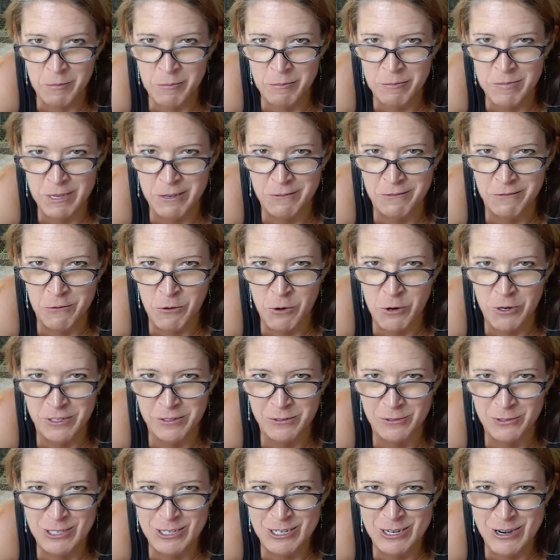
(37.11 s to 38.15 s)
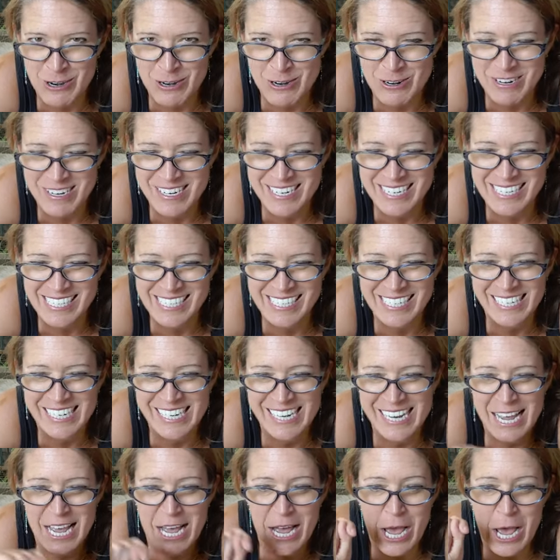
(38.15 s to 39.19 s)
before you start.
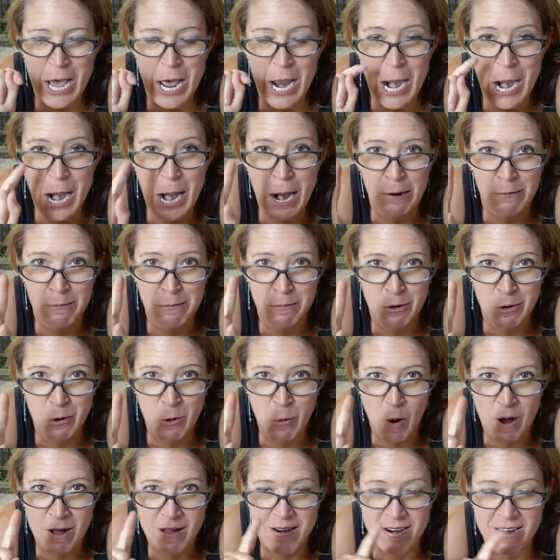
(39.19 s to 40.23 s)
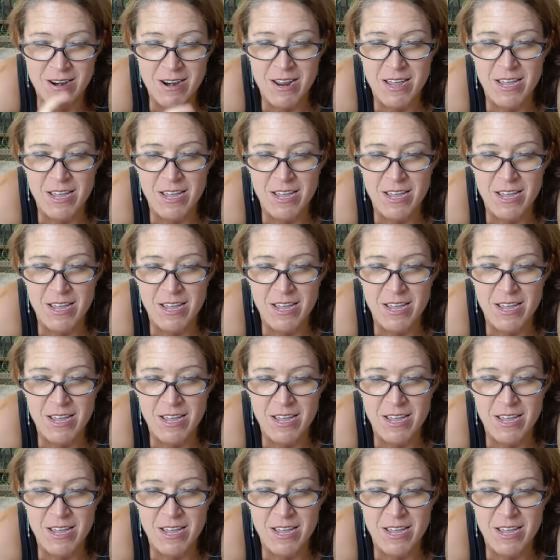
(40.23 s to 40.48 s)
Number 1,